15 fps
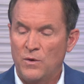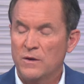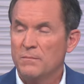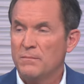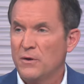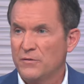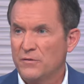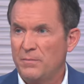if one
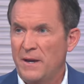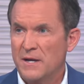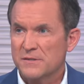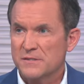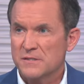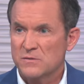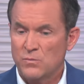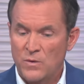or both
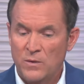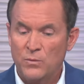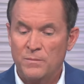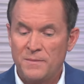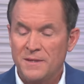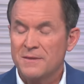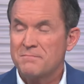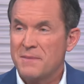spouses, when
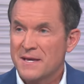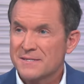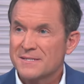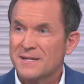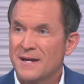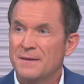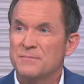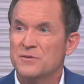would be the
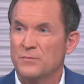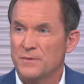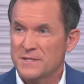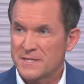best time to